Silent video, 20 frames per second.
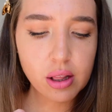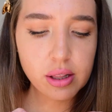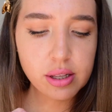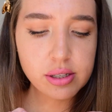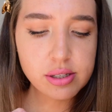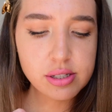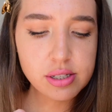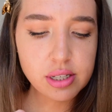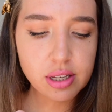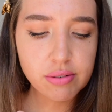
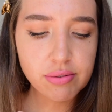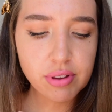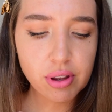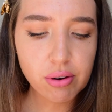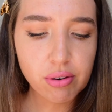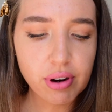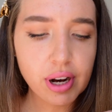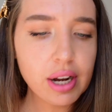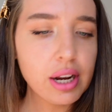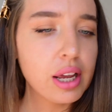Let's see if
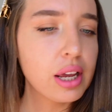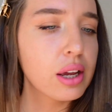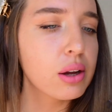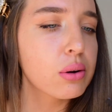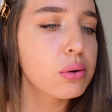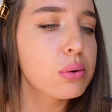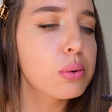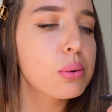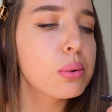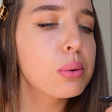they're ready.
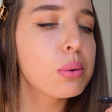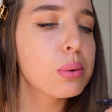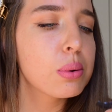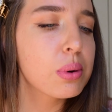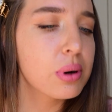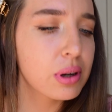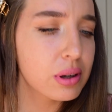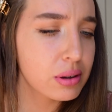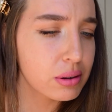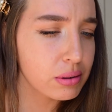
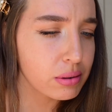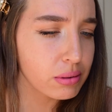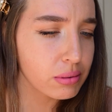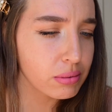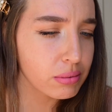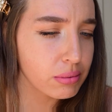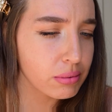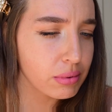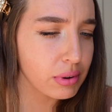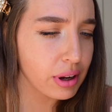
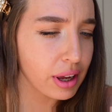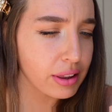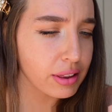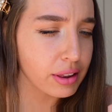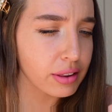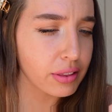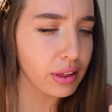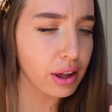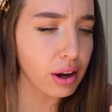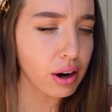I
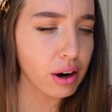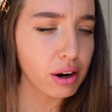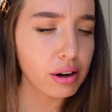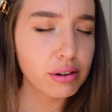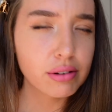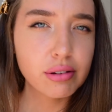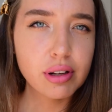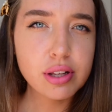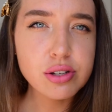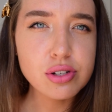think they are.
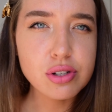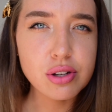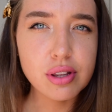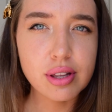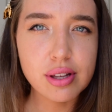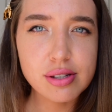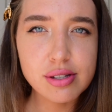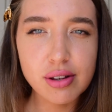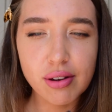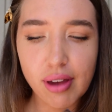Let's do
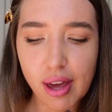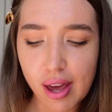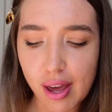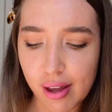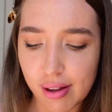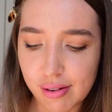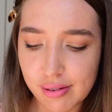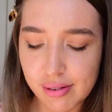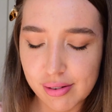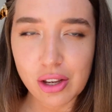this.
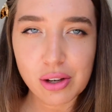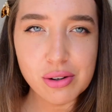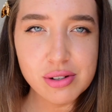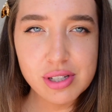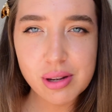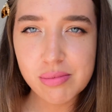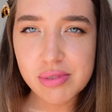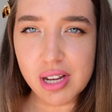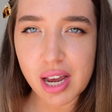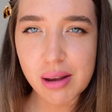Okay. You know,
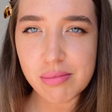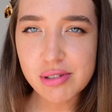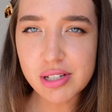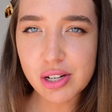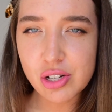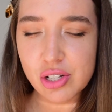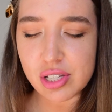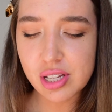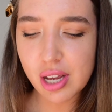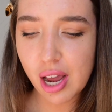sometimes
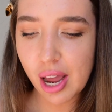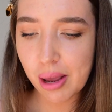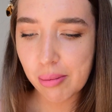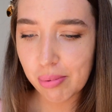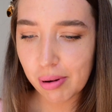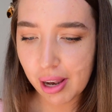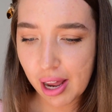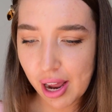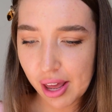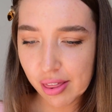I
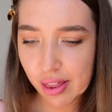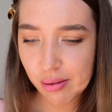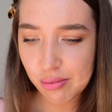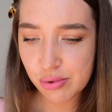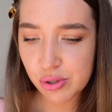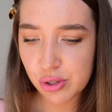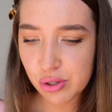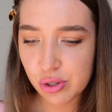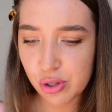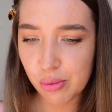apply them
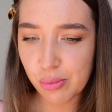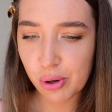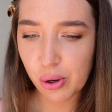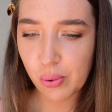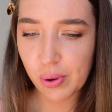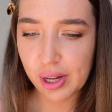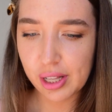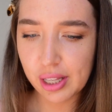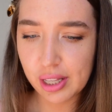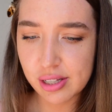super
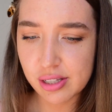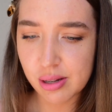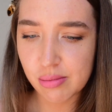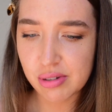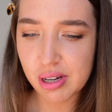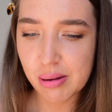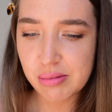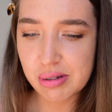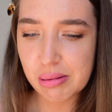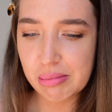quickly and
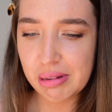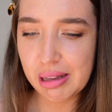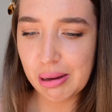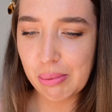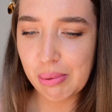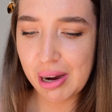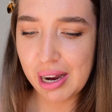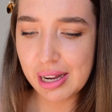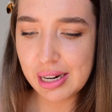sometimes I'm like, why